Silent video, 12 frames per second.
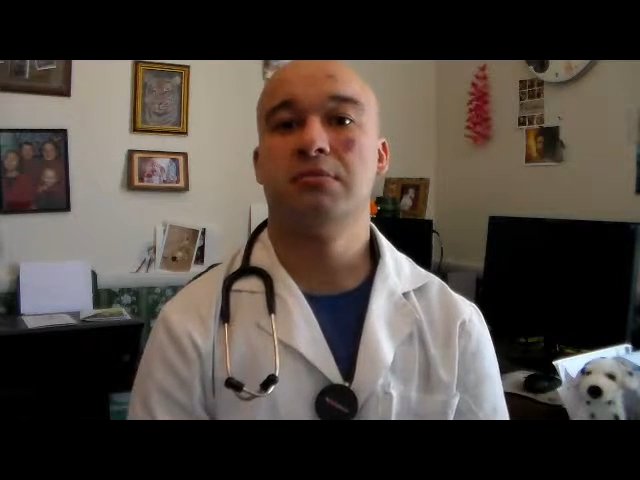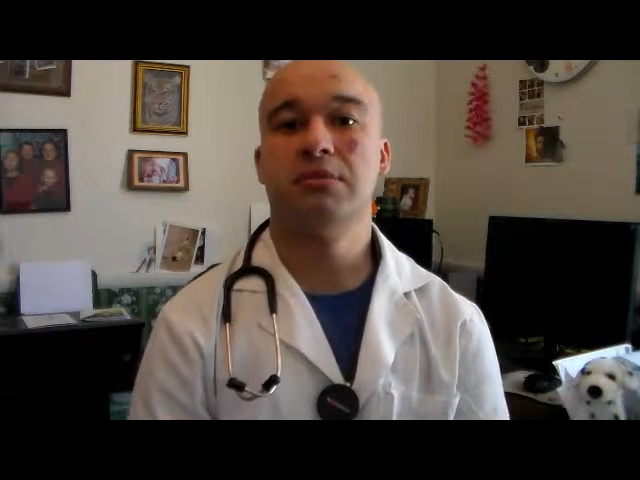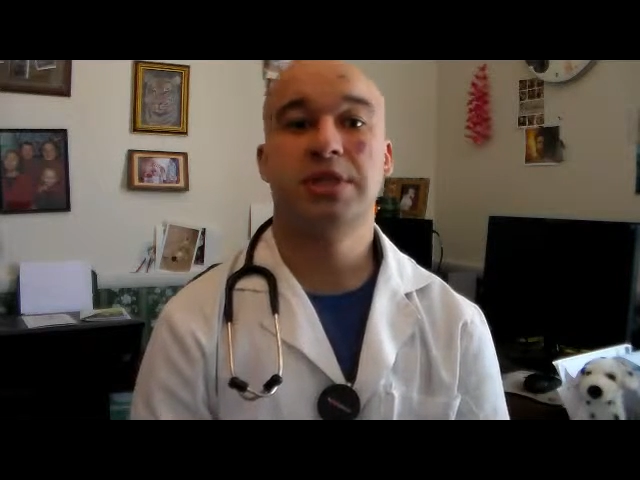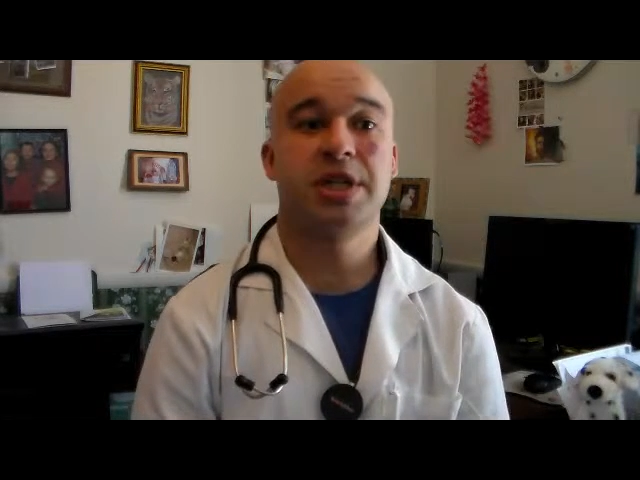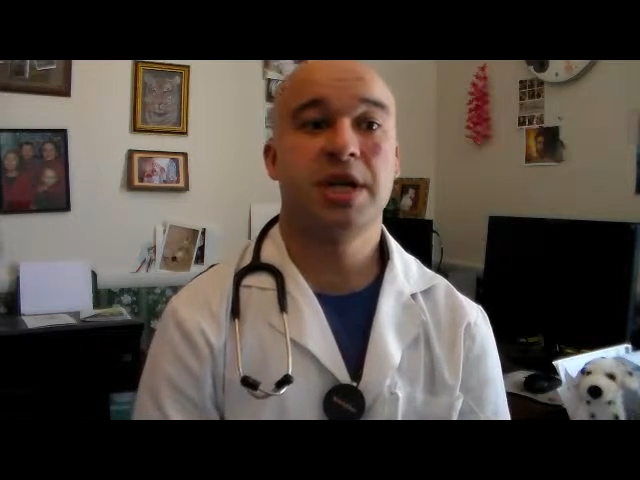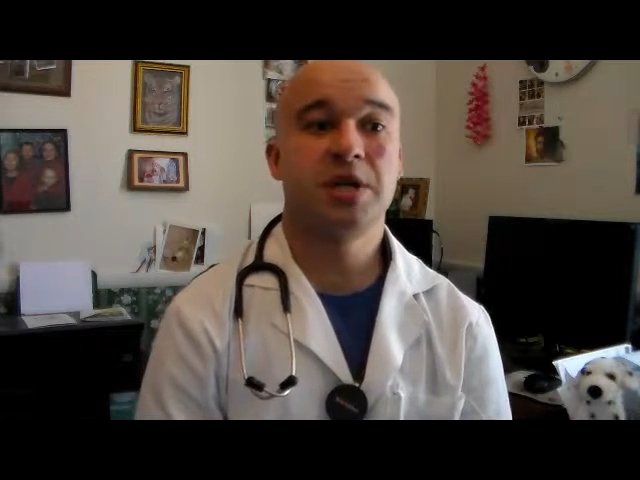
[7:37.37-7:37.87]

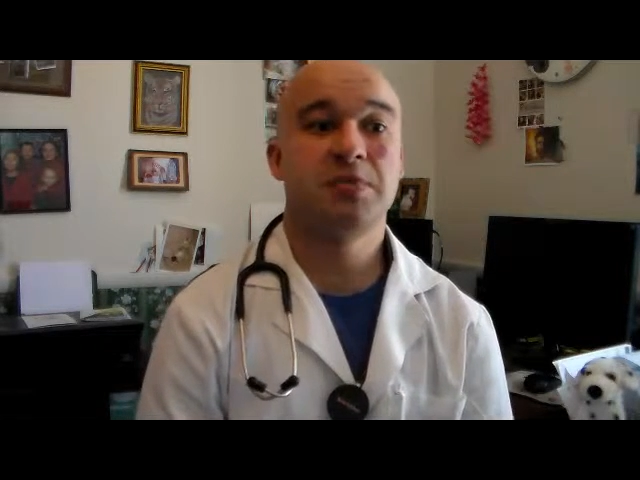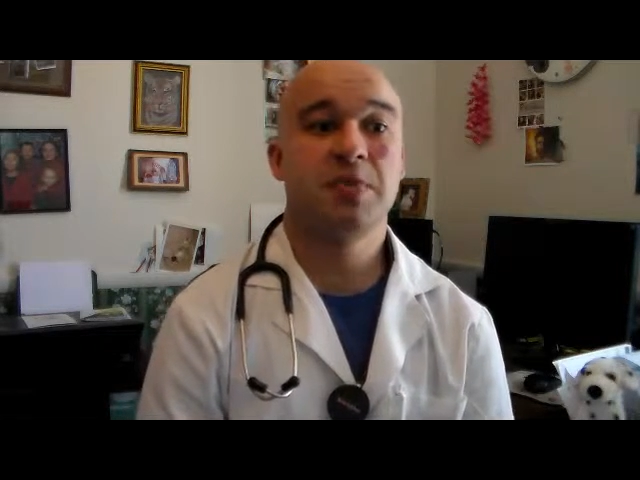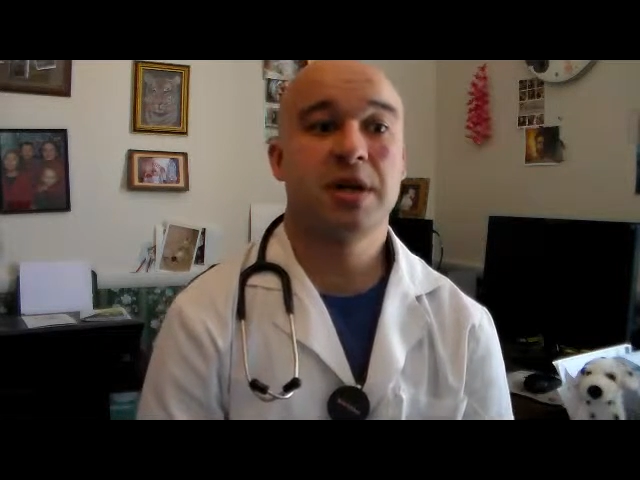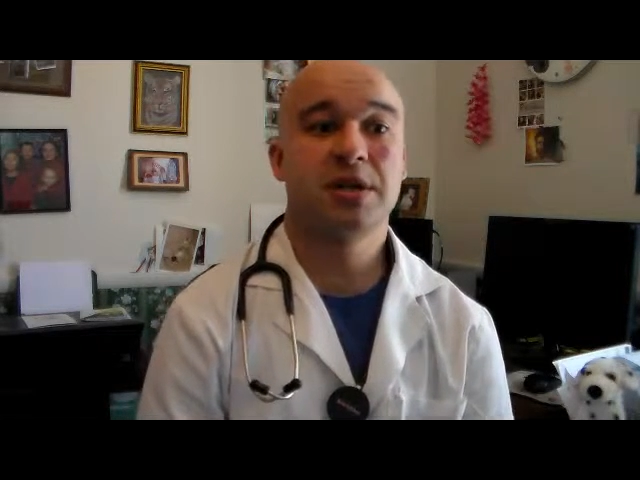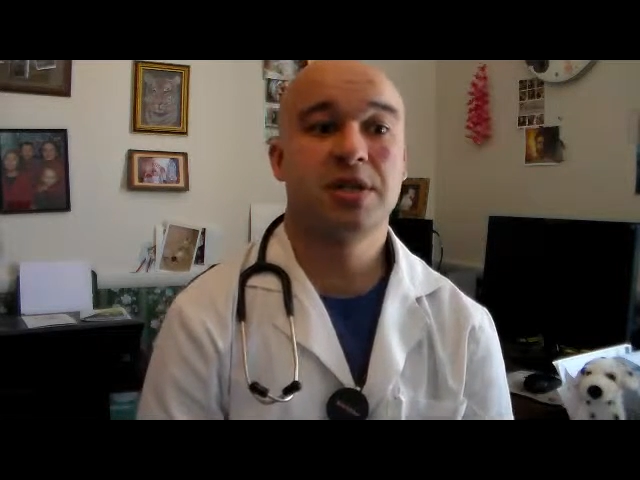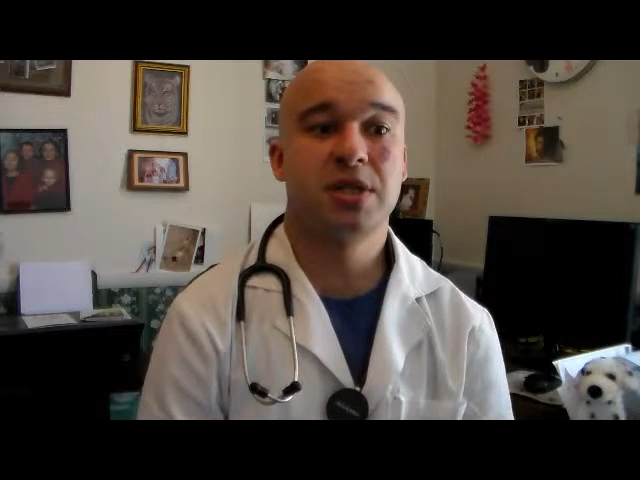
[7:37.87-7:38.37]
the Chinese
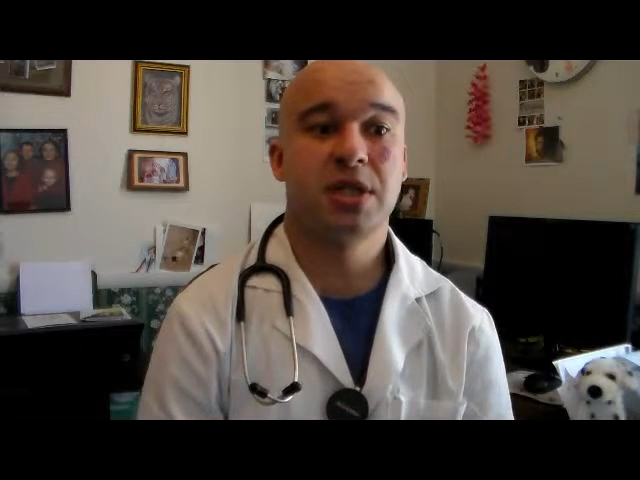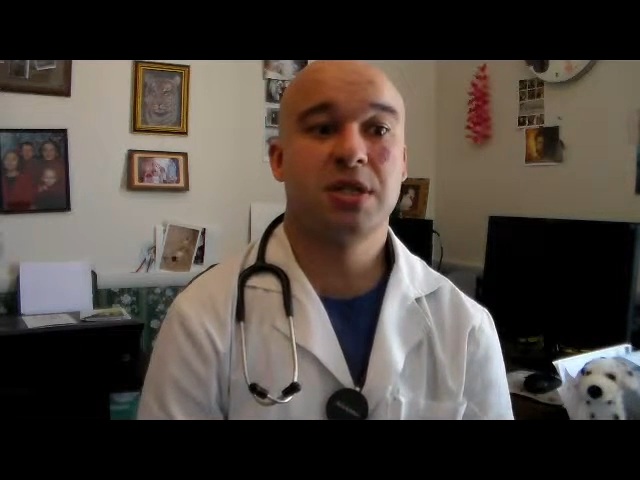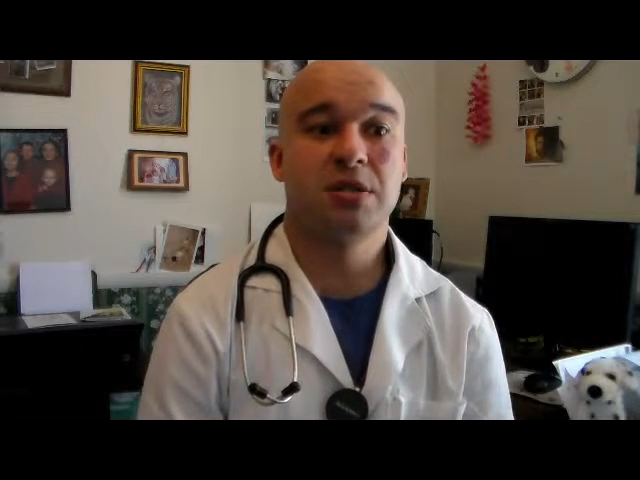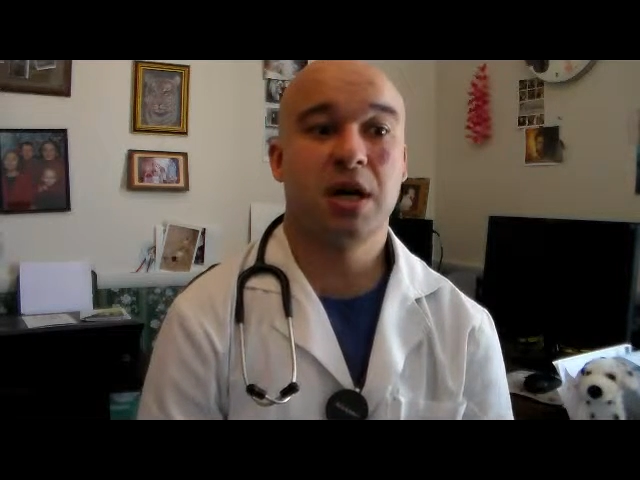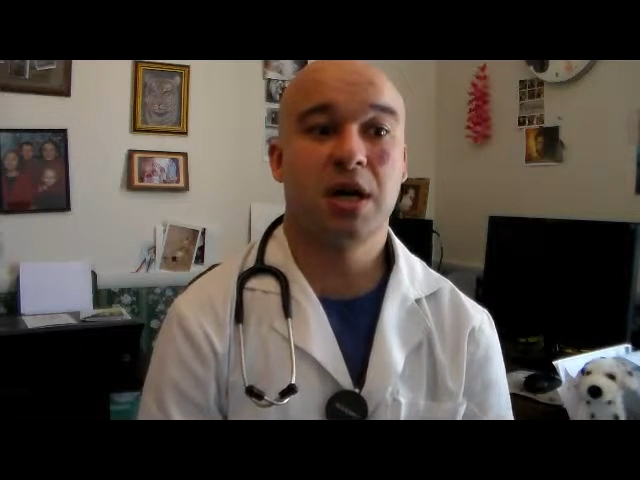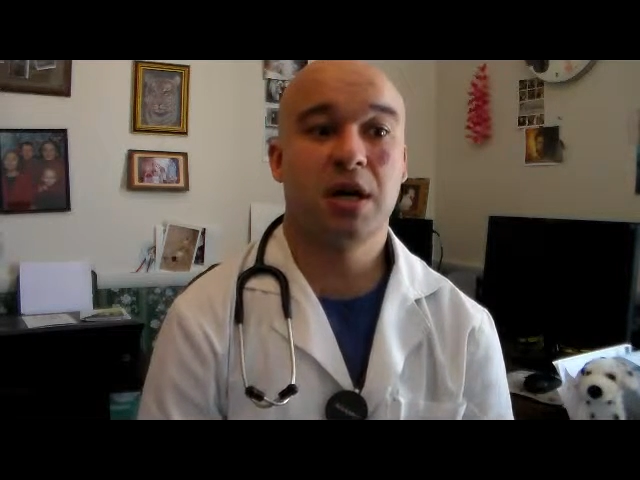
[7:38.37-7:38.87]

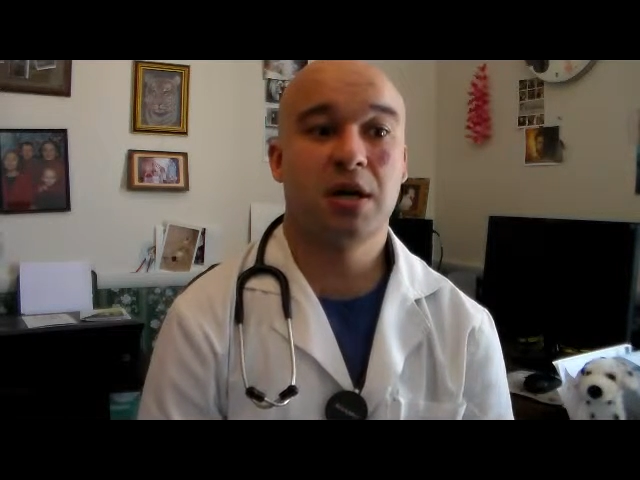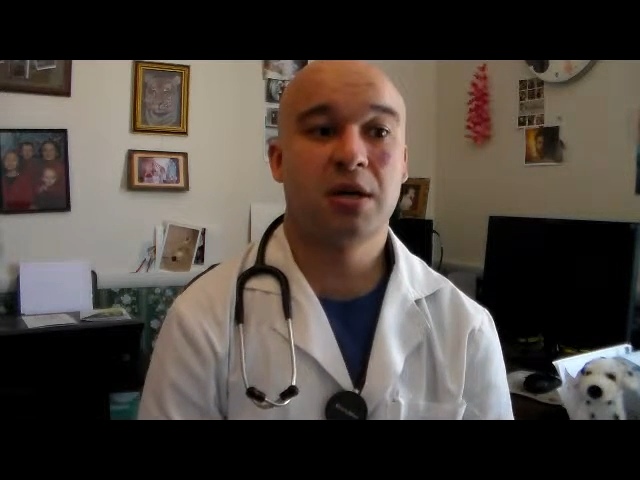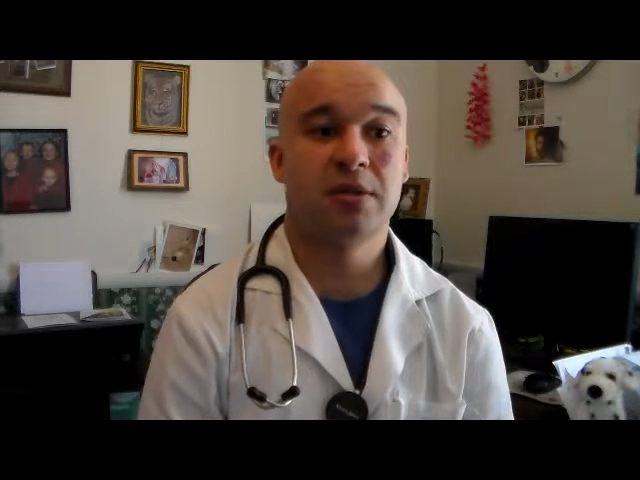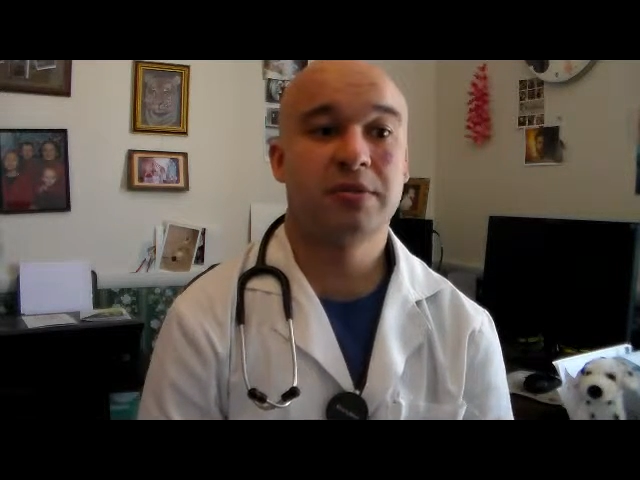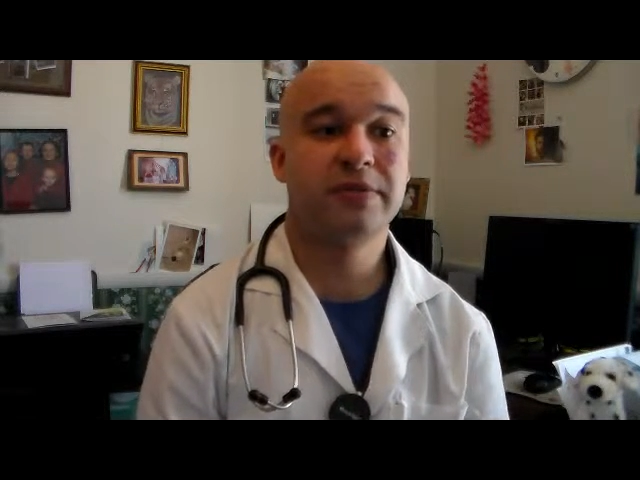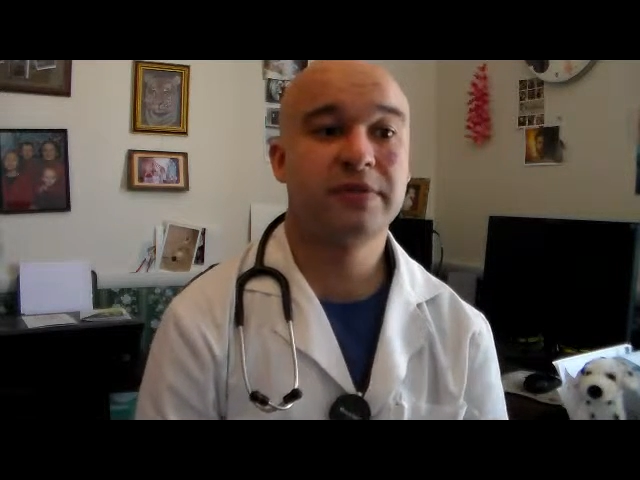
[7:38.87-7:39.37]
medicine
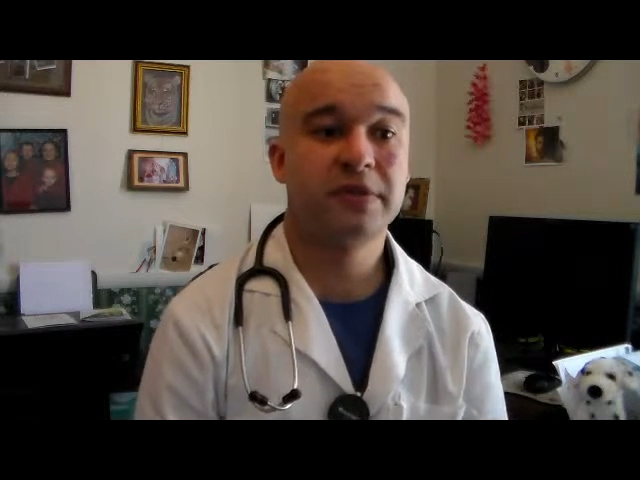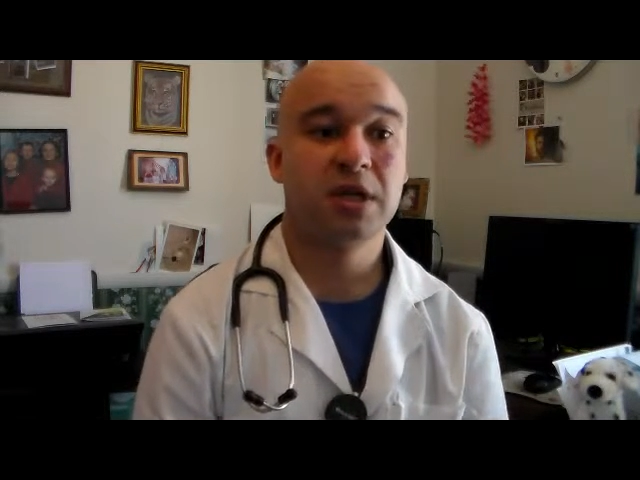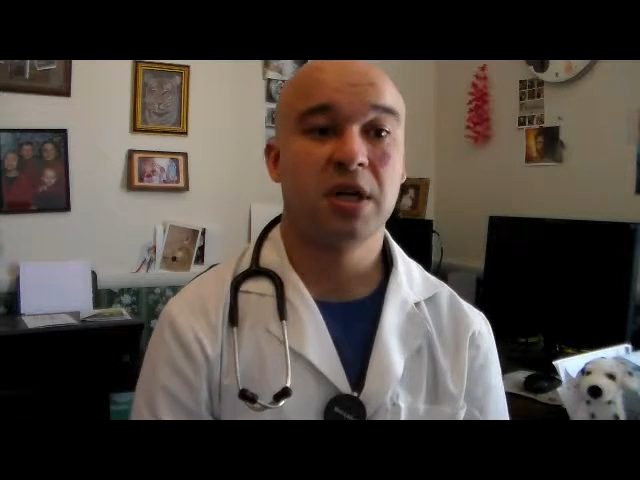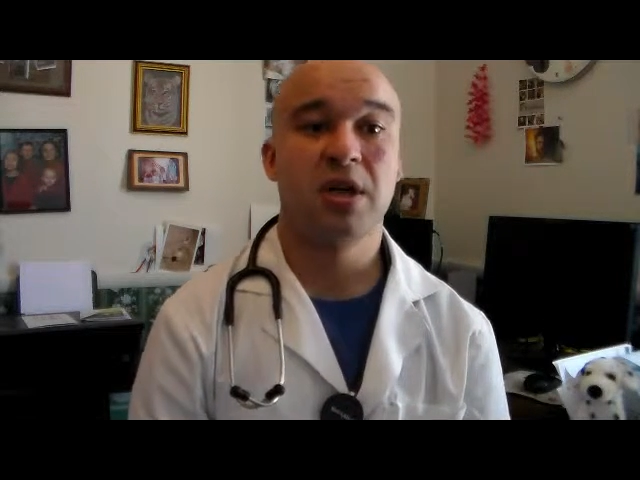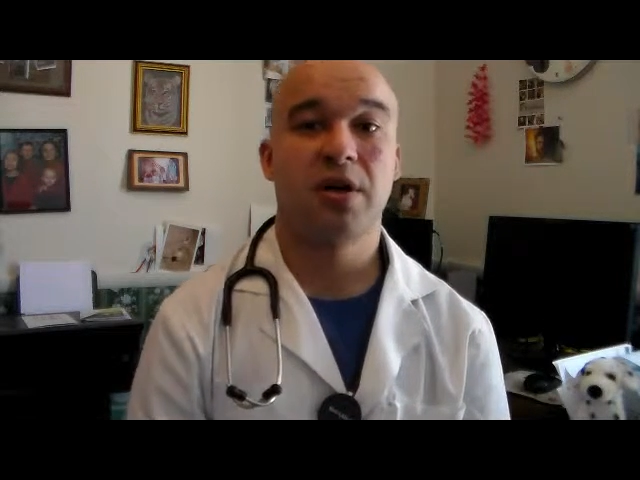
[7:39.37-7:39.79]
of